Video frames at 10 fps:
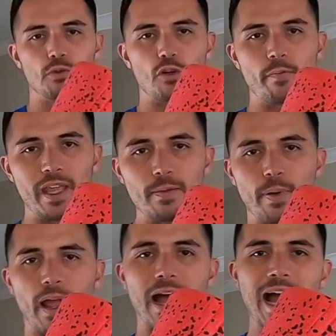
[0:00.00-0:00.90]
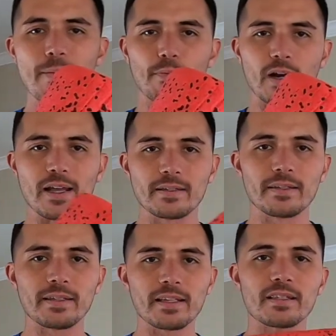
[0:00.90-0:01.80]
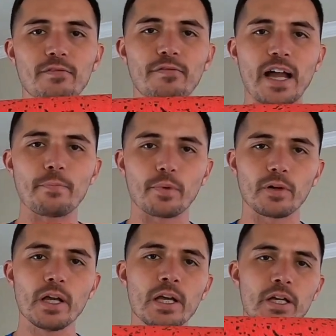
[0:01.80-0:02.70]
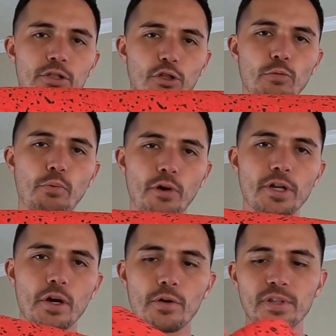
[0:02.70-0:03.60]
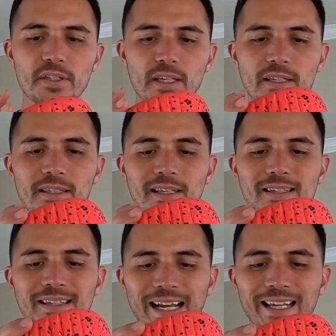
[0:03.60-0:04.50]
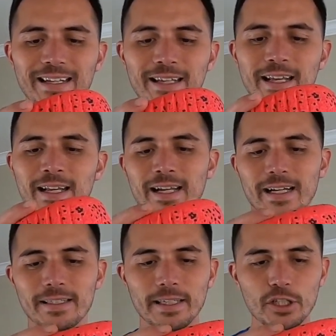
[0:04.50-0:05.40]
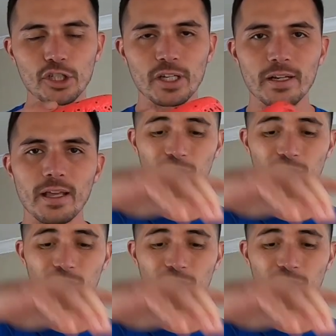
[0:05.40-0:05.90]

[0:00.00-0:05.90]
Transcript: roll made by Hyperice. This is the Vyper 2.0. This is the second edition.